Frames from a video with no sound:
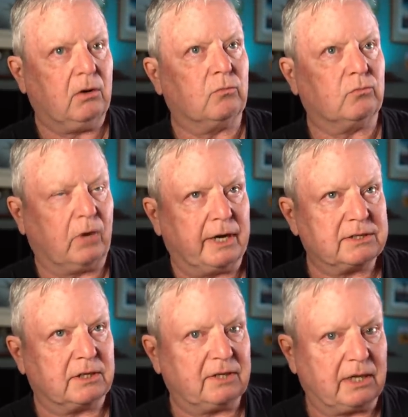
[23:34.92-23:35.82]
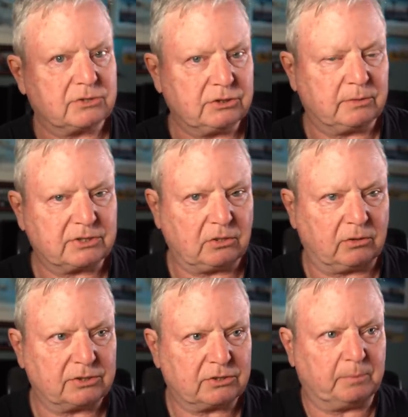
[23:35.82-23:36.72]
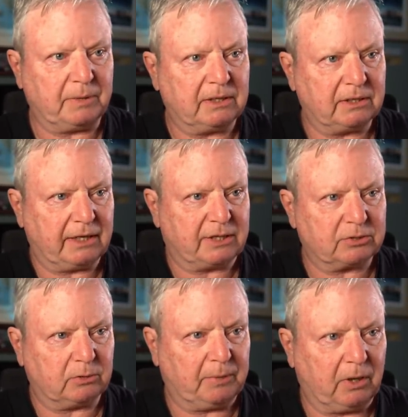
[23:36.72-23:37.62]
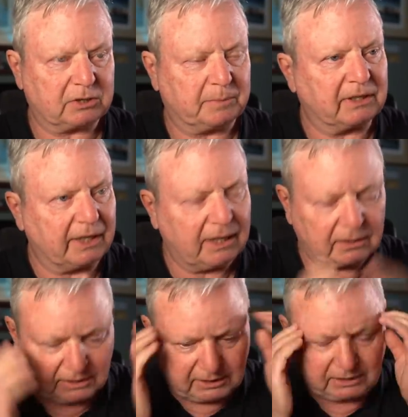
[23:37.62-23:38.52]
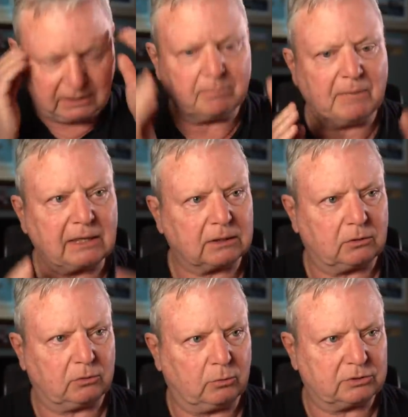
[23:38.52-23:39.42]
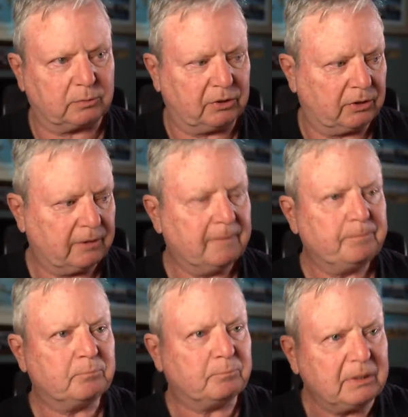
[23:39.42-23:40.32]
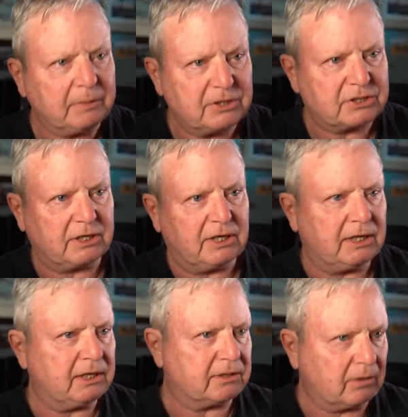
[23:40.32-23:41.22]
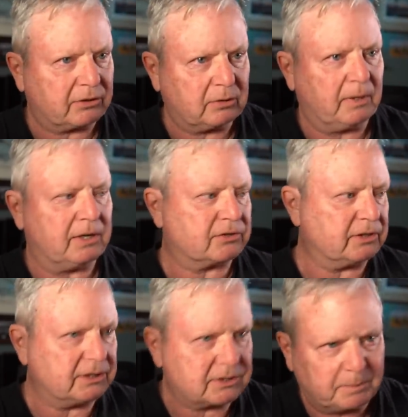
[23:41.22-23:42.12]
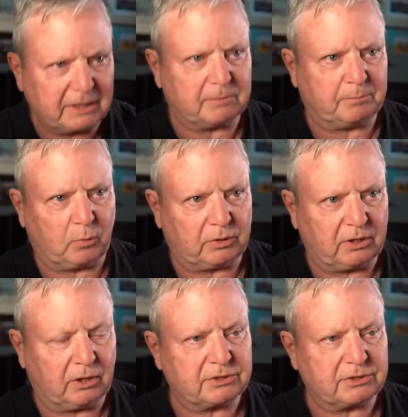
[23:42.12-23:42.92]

Right, $1,000 to be in the national parks. But they are thinking, their mental thoughts were BBC, documentaries, big broadcasters.